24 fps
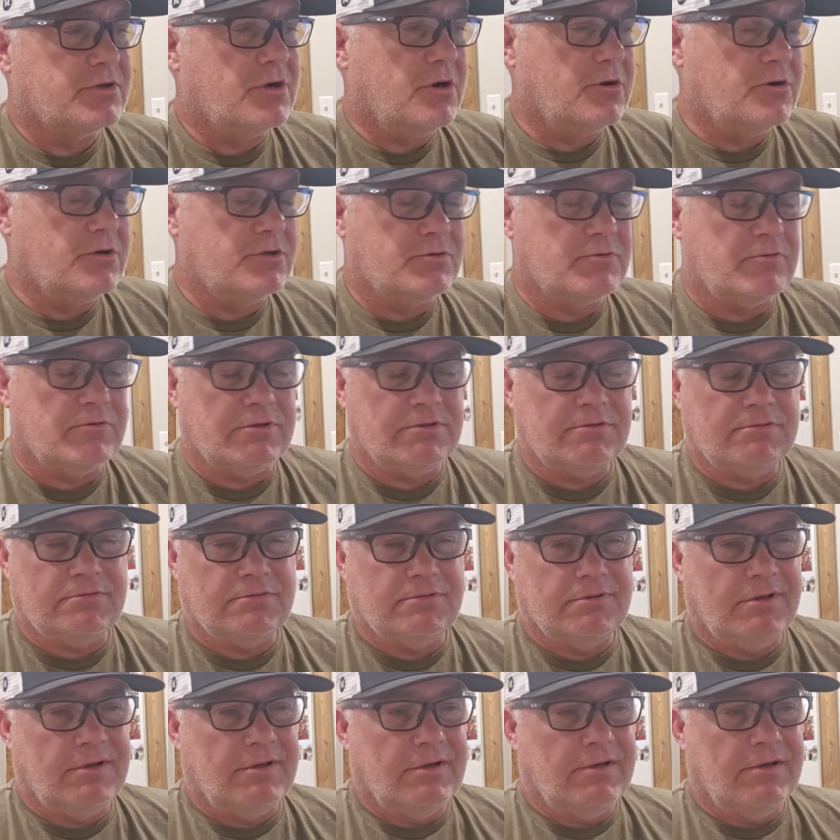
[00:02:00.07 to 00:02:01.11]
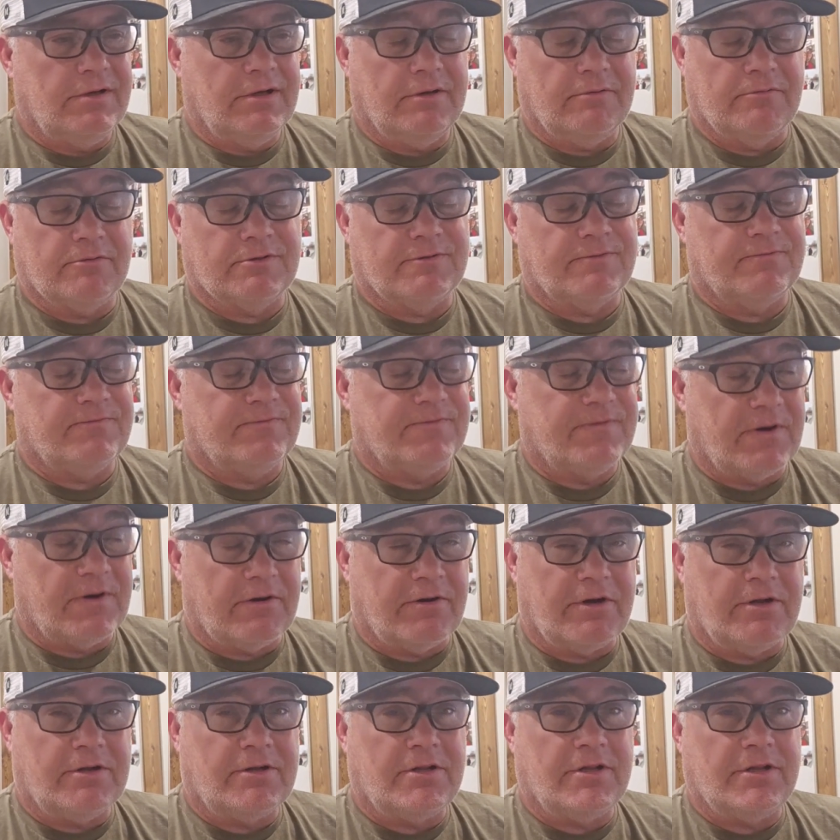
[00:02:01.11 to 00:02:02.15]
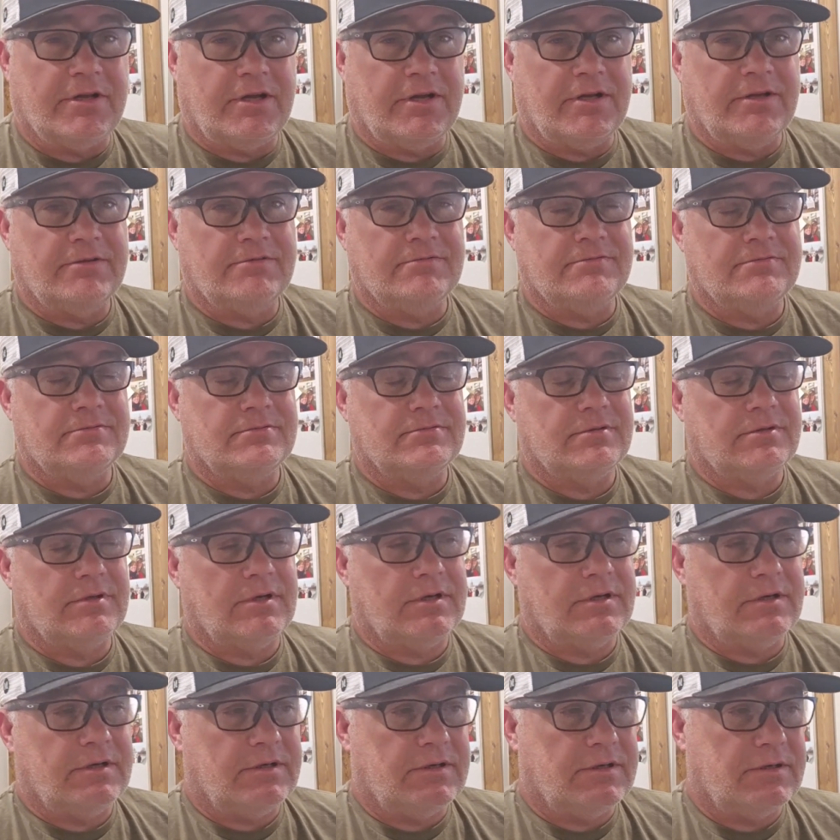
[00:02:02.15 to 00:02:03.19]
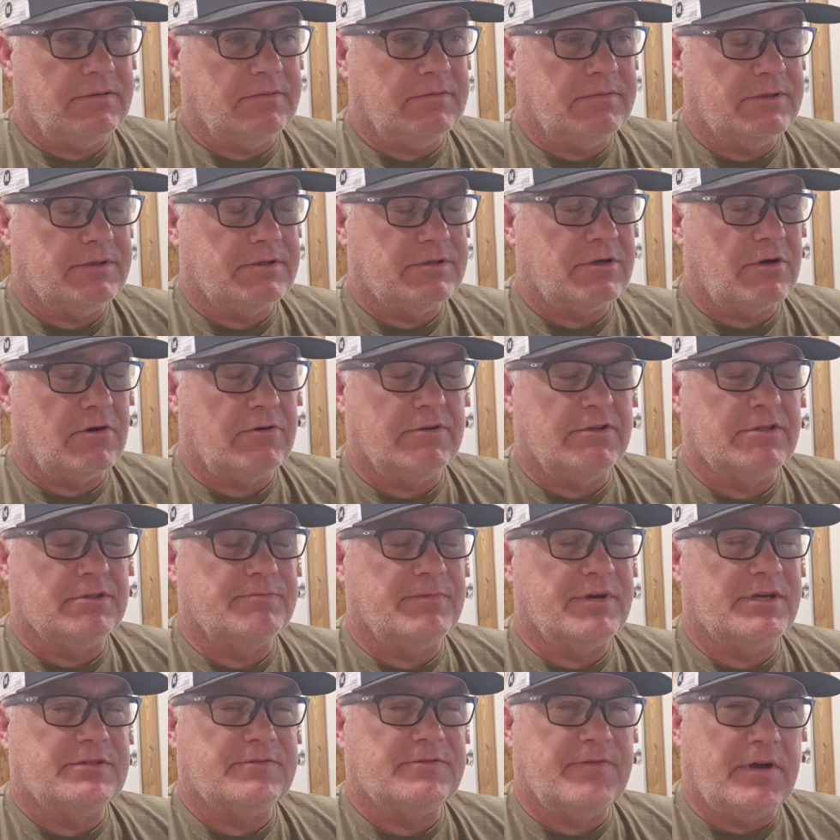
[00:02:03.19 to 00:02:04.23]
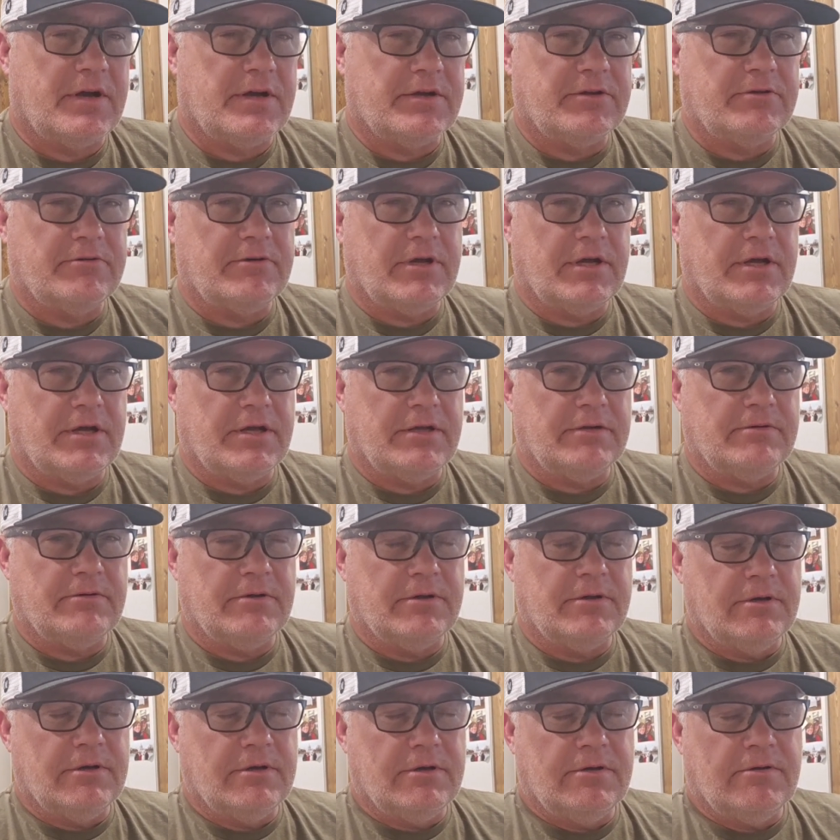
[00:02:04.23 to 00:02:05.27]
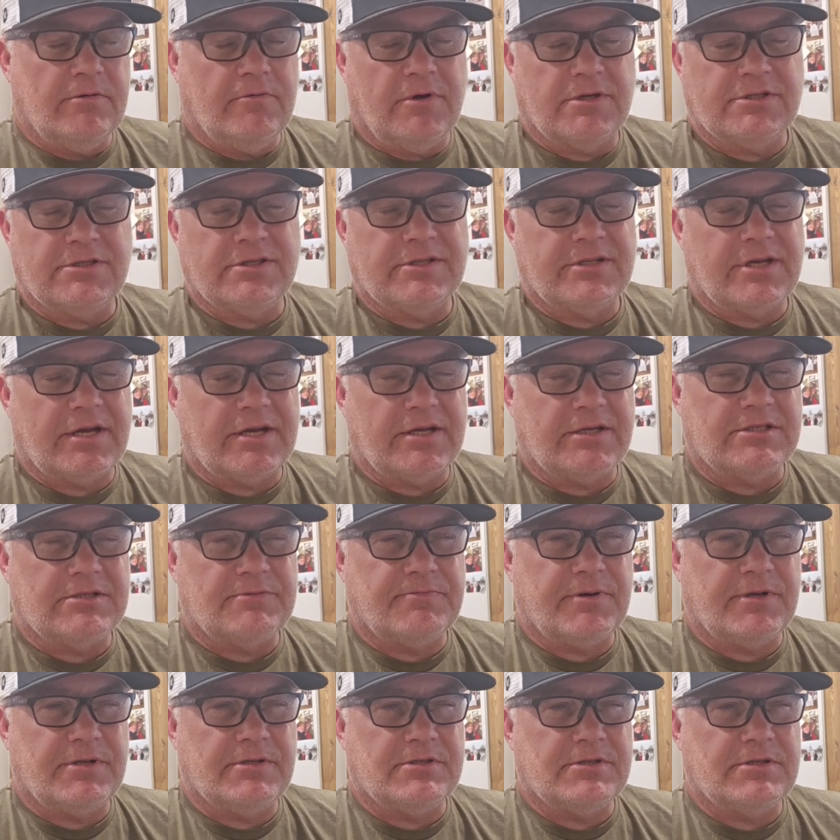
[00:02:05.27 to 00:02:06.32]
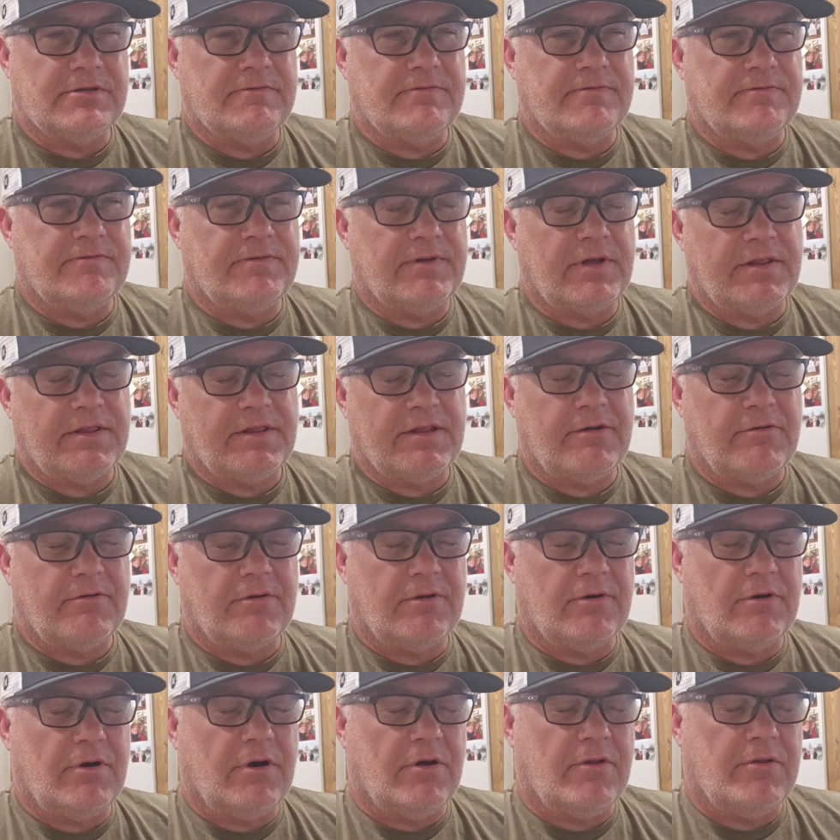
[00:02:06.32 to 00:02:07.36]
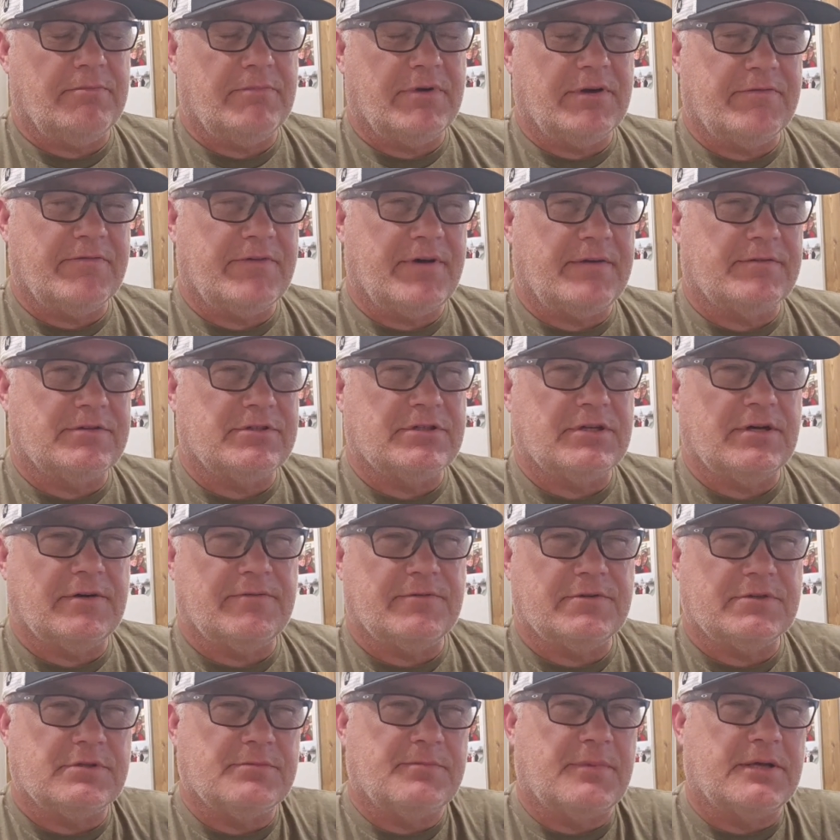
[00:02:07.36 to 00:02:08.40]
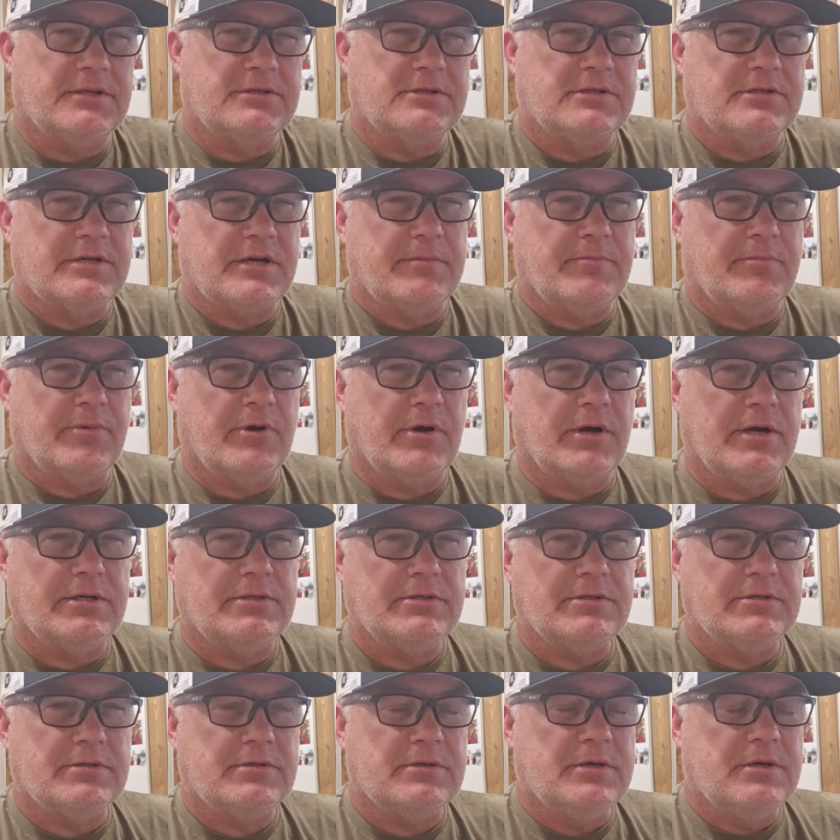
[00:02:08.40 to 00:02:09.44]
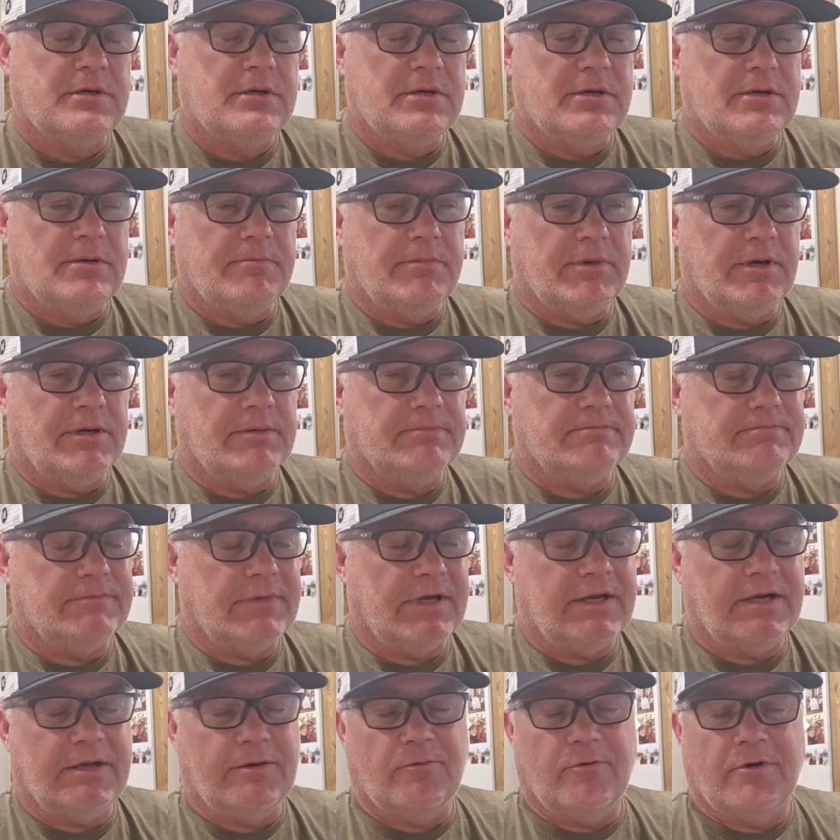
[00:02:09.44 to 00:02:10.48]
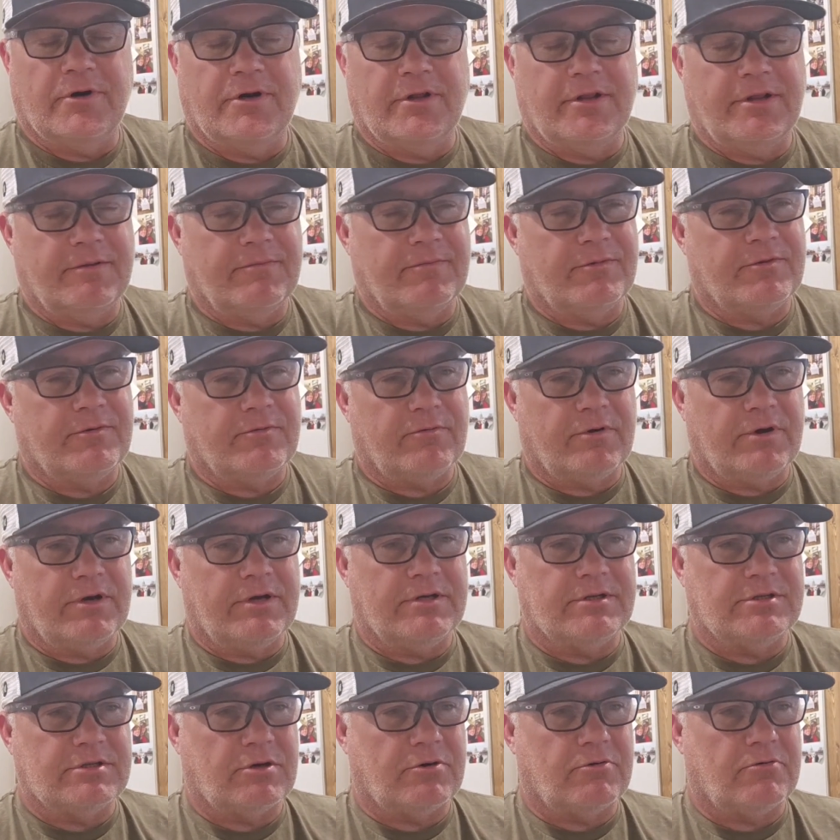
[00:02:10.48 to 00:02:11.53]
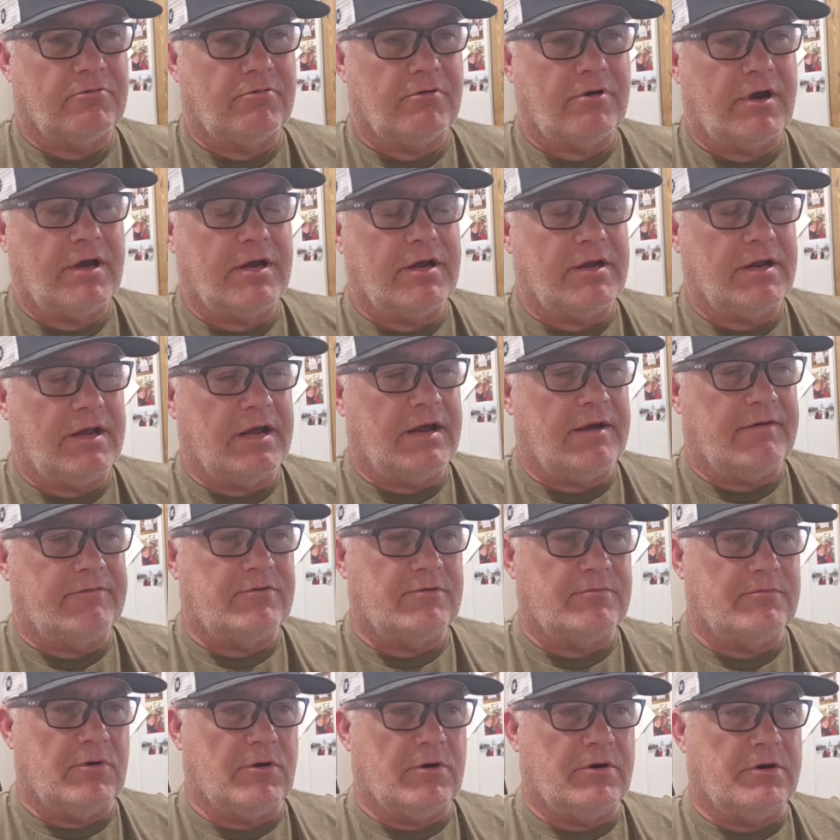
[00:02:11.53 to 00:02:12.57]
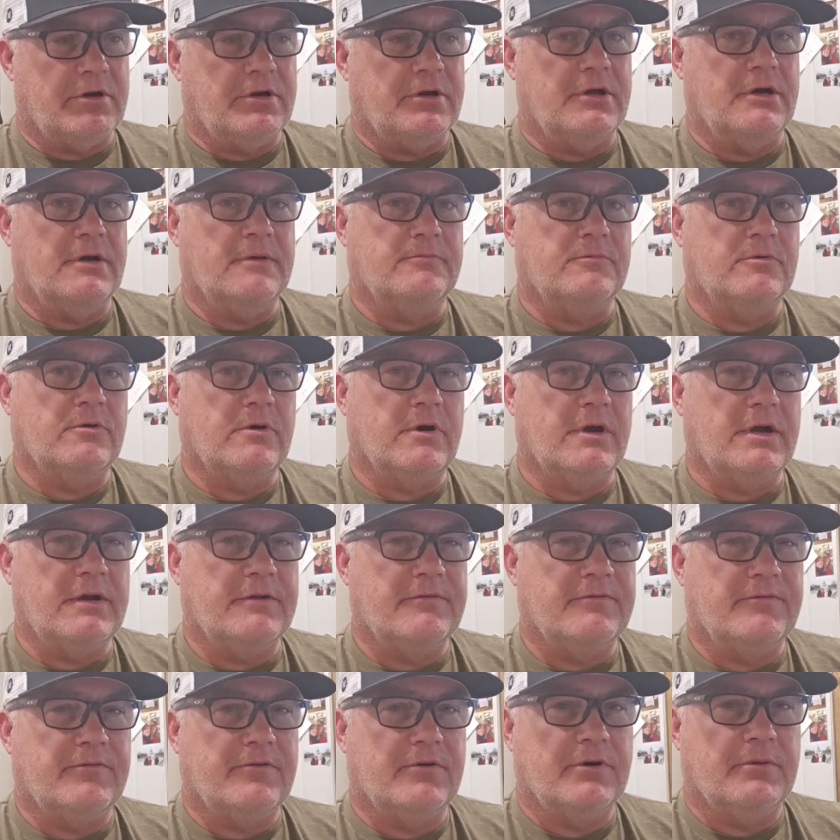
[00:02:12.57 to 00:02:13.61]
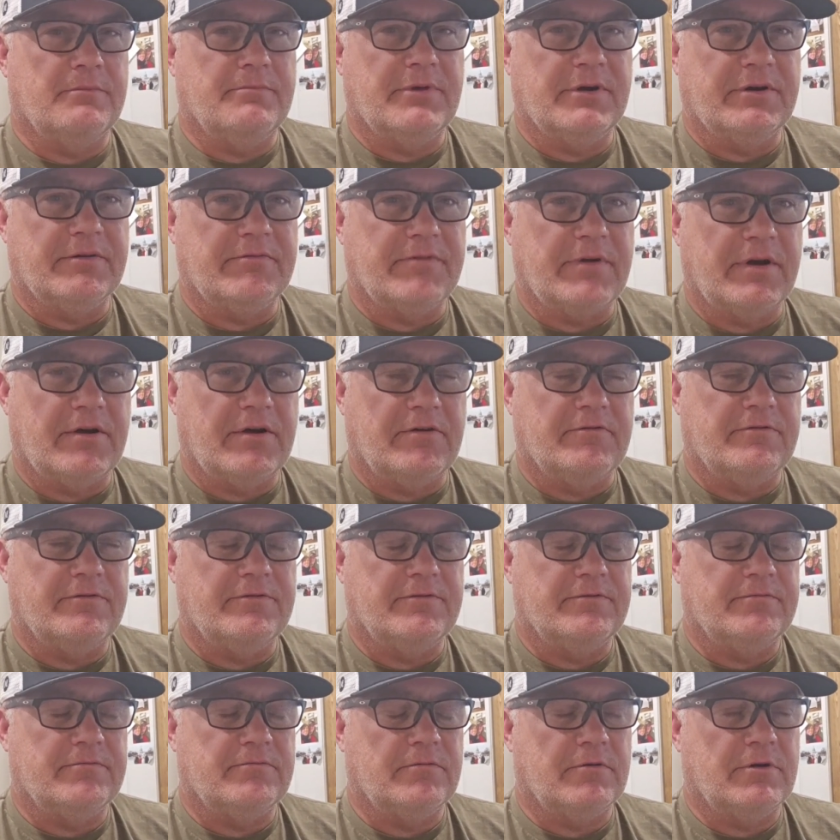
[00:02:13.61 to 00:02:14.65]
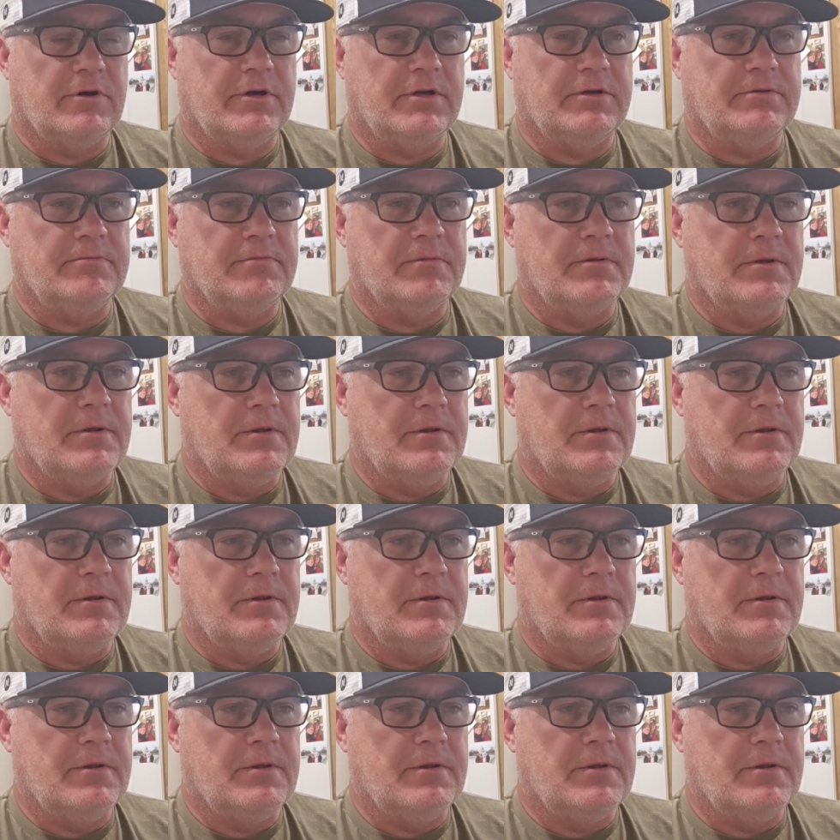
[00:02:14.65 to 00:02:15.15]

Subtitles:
Carts one, it was very clean. It's called his best value head. Wasn't that expensive. All the big valve stuff was about the same price. But any one of them 3 is a great aftermarket upgrade for a big valve run.